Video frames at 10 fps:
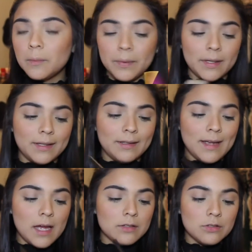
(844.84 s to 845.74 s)
But
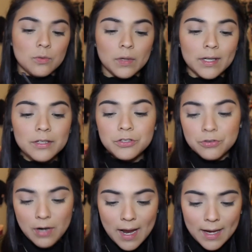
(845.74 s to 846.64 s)
yeah, so we're gonna
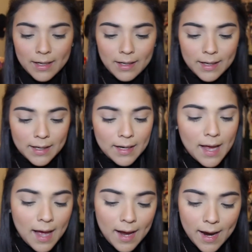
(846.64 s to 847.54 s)
try. And
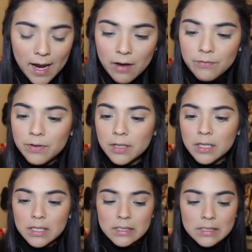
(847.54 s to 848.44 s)
I have
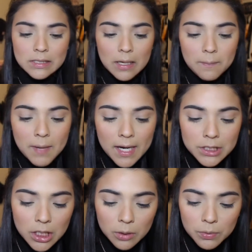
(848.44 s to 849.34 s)
some
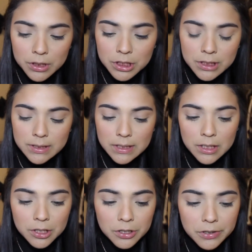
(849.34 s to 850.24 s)
eyeshadow brushes
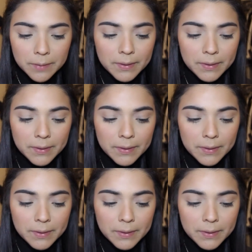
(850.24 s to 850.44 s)
here.